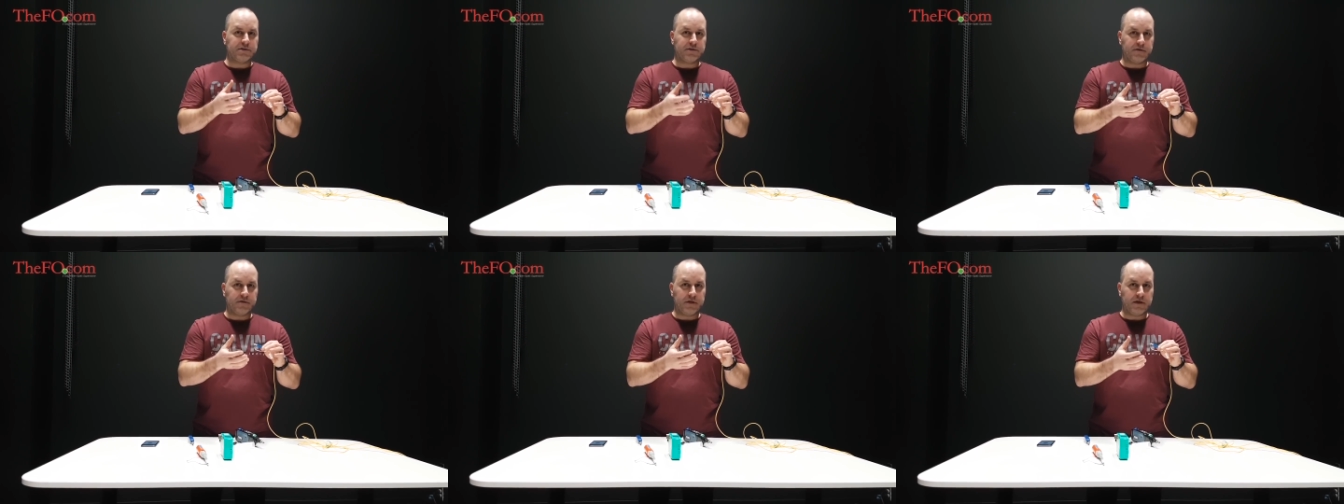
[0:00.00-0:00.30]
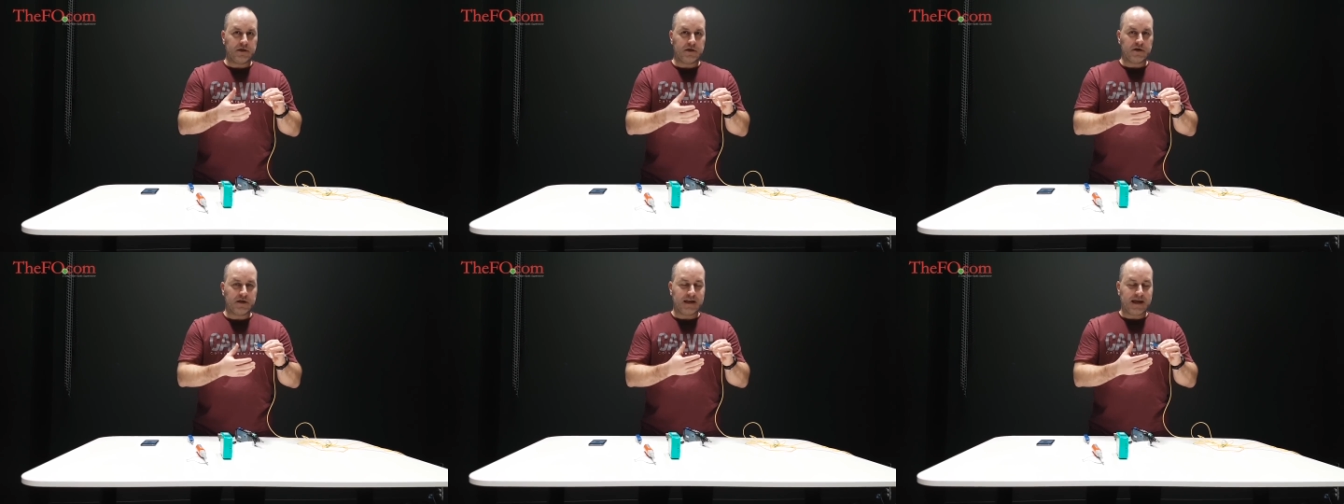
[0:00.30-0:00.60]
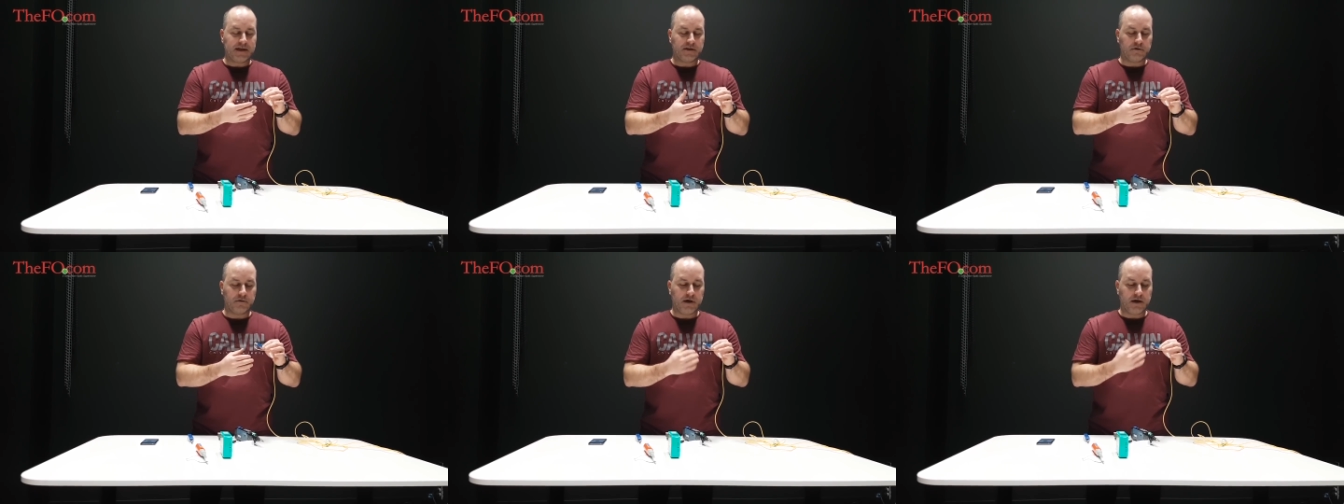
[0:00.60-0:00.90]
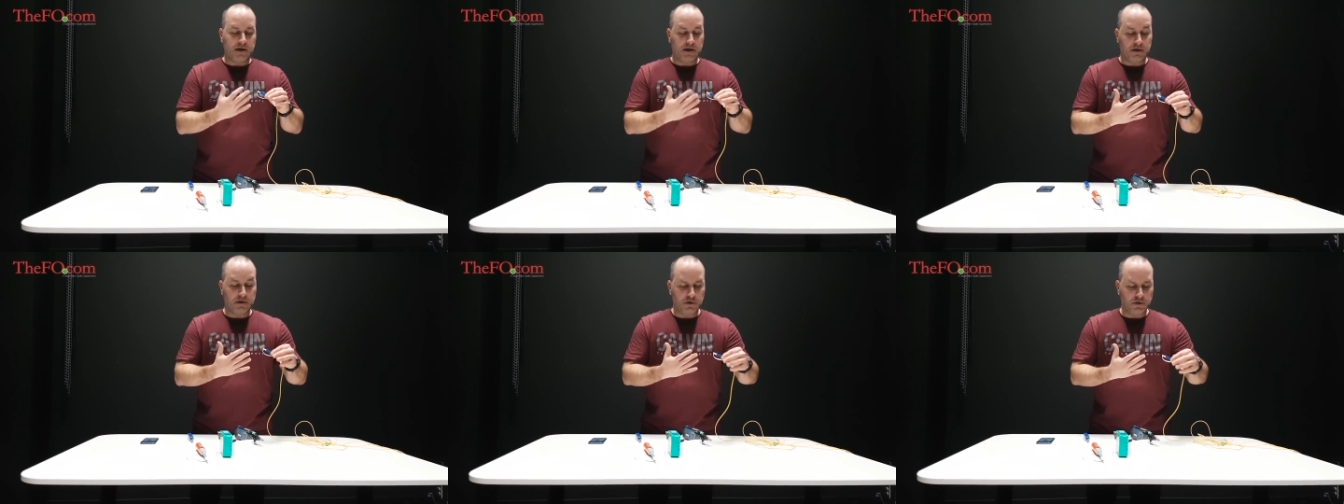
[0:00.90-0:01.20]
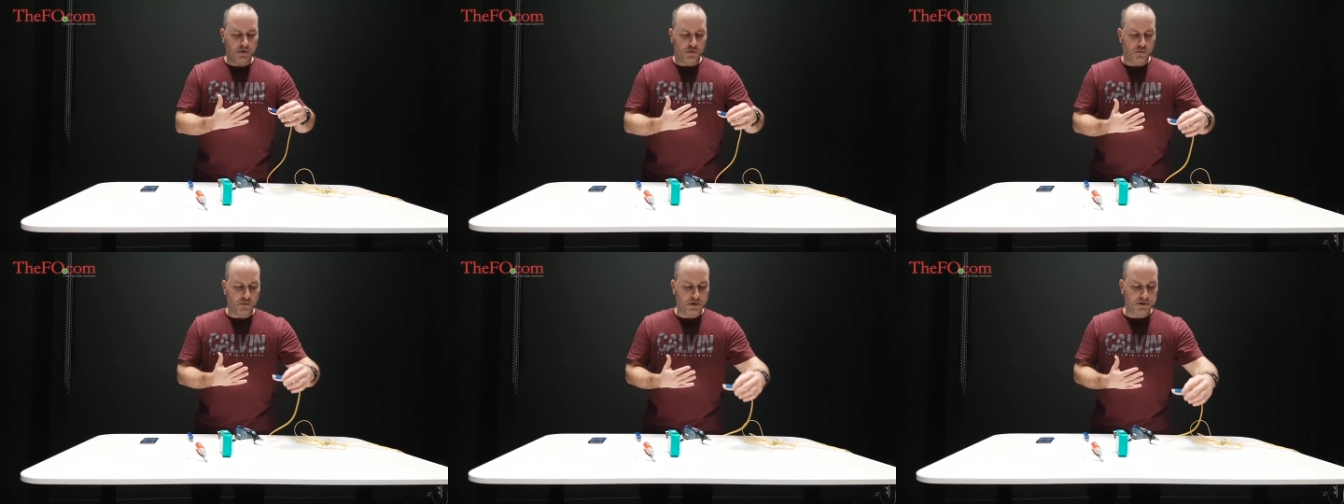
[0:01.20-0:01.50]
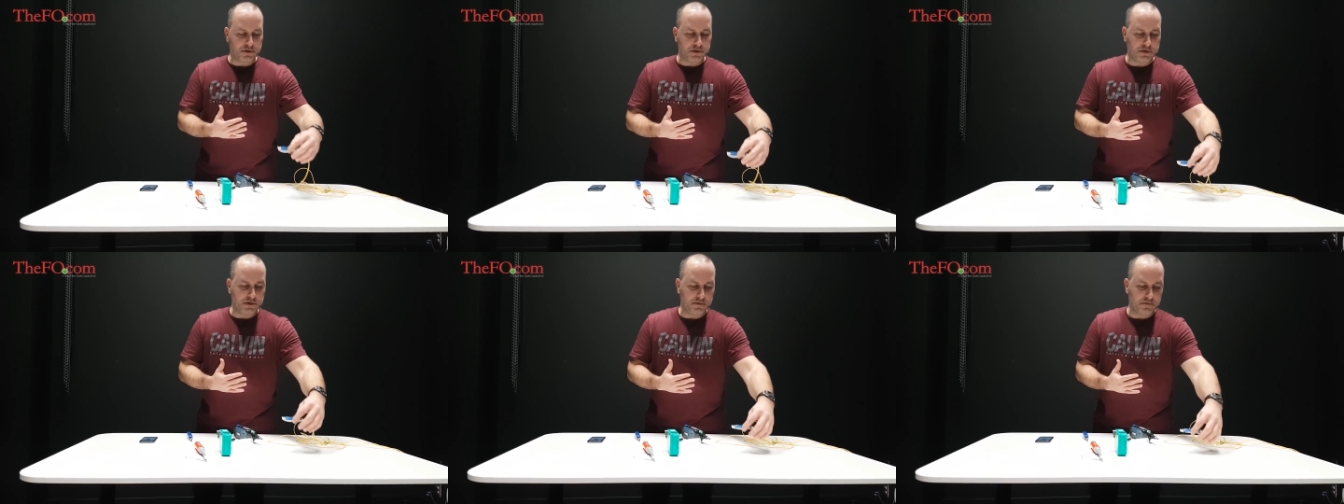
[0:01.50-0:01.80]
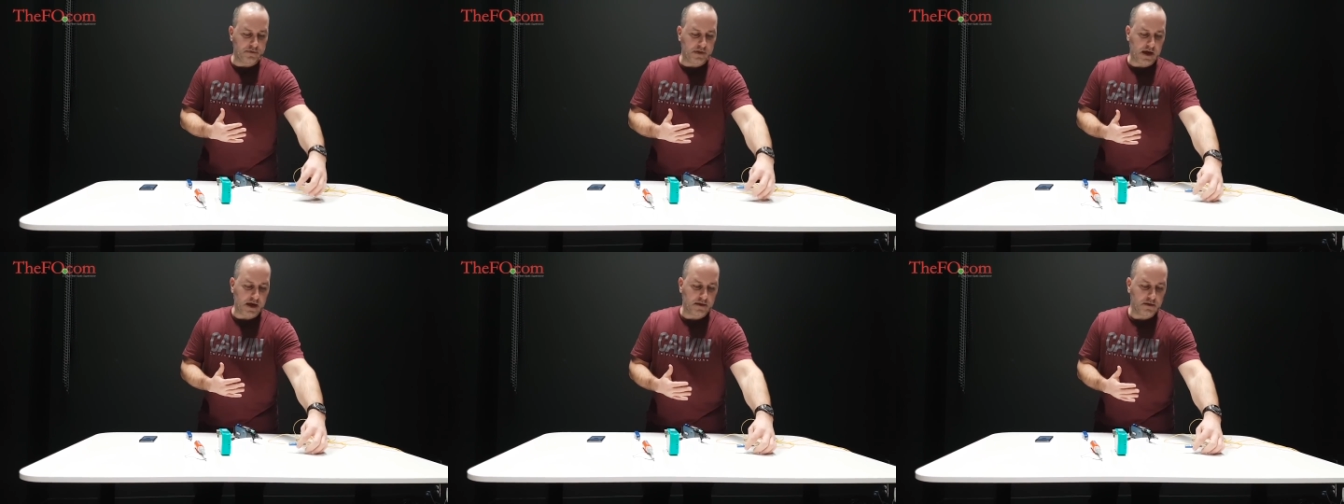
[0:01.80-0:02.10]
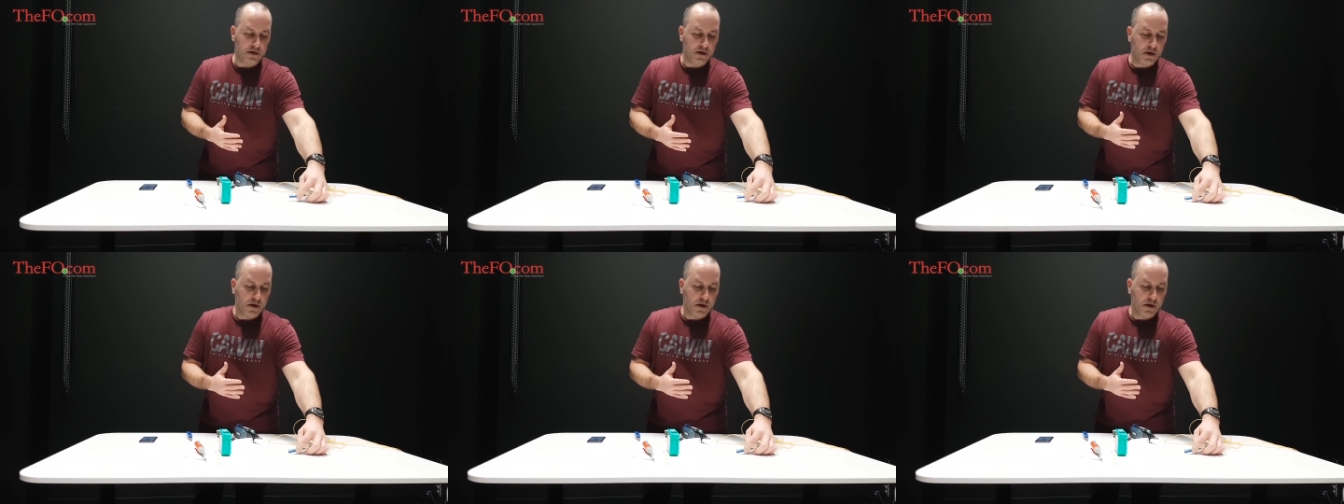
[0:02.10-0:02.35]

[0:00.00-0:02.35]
to the connector end and you don't want to do that.